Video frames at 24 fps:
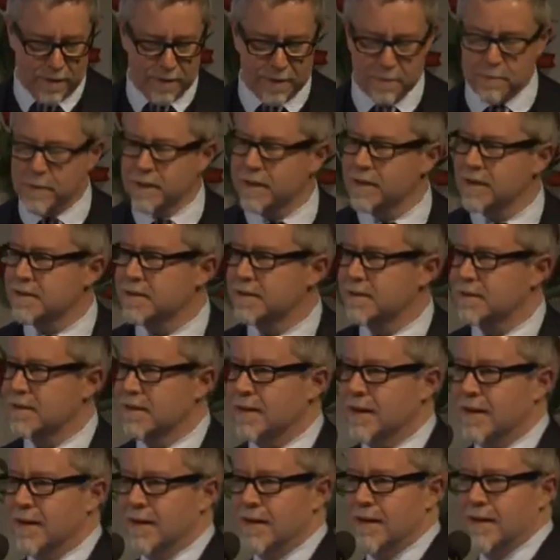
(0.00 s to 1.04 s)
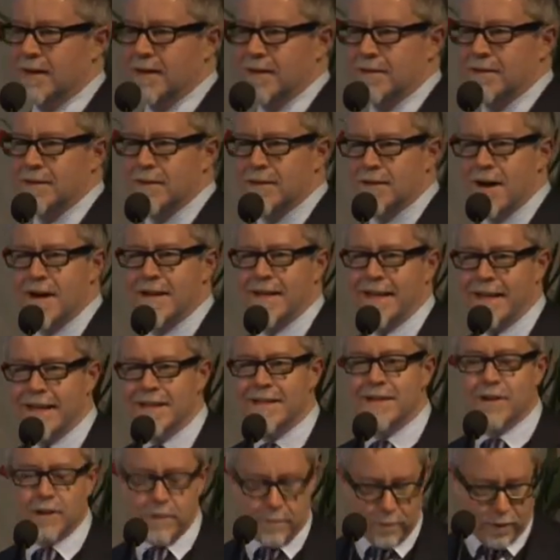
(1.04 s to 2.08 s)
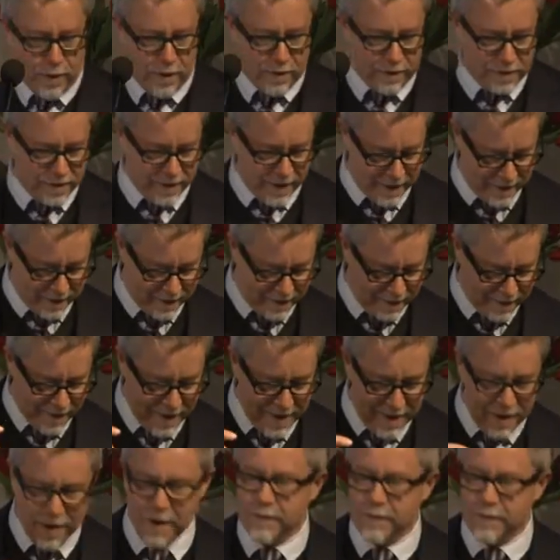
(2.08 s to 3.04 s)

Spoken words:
It's because design is the process